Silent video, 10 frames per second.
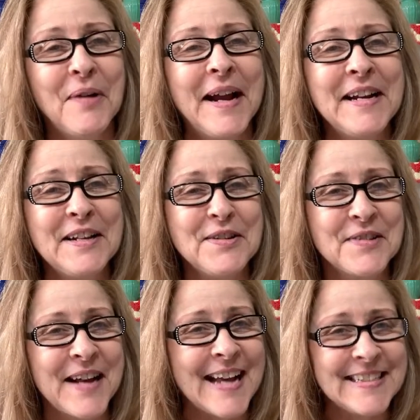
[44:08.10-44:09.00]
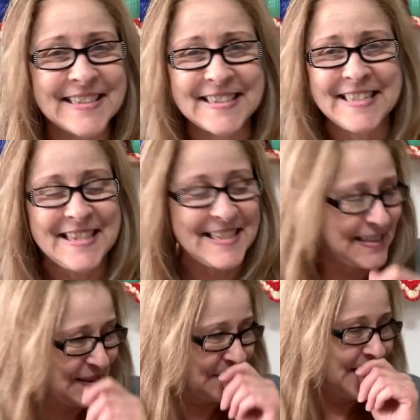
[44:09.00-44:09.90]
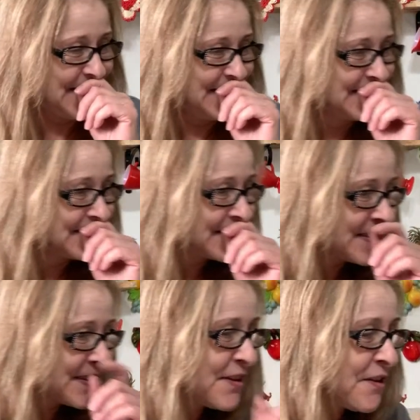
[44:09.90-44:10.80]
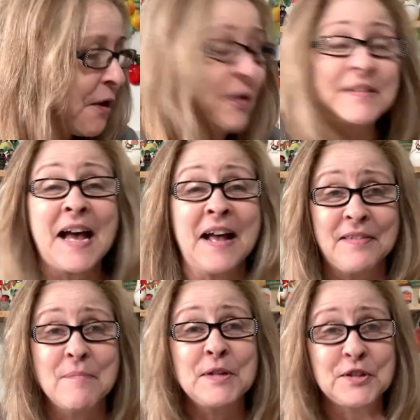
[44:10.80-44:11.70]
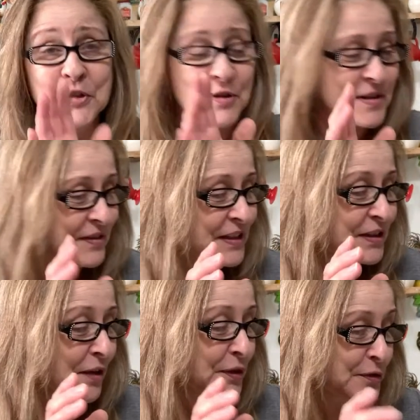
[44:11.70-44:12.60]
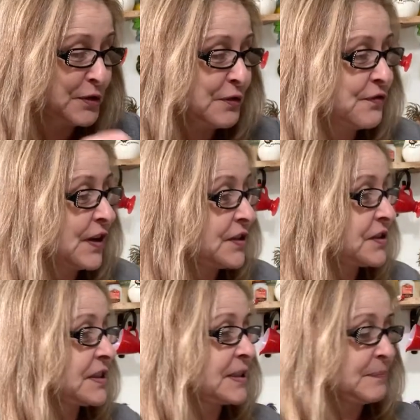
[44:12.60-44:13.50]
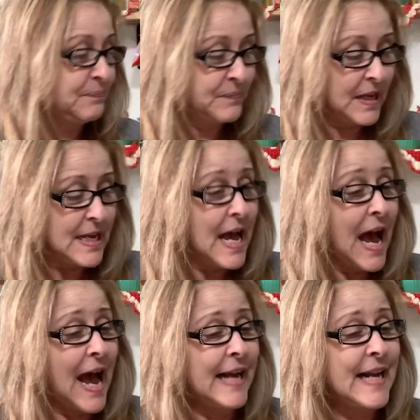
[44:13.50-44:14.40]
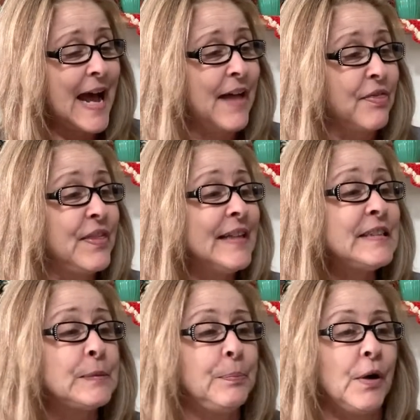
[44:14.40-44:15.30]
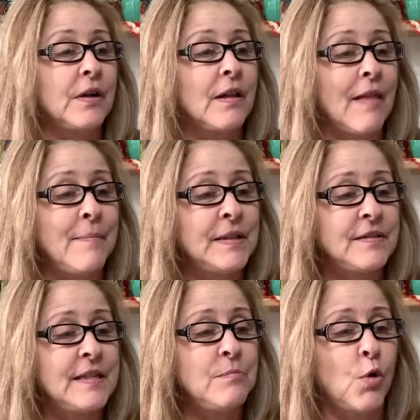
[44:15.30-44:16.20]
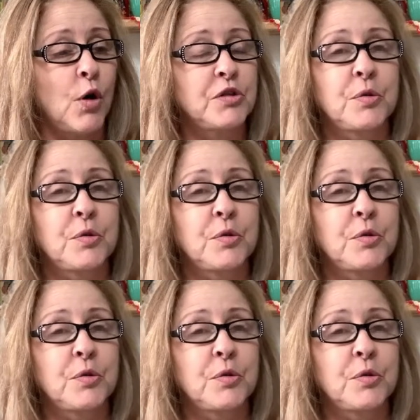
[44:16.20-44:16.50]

Wait, do you guys see this one? Hold on, let me show you these other two first. I got this book, Clement C. Moore,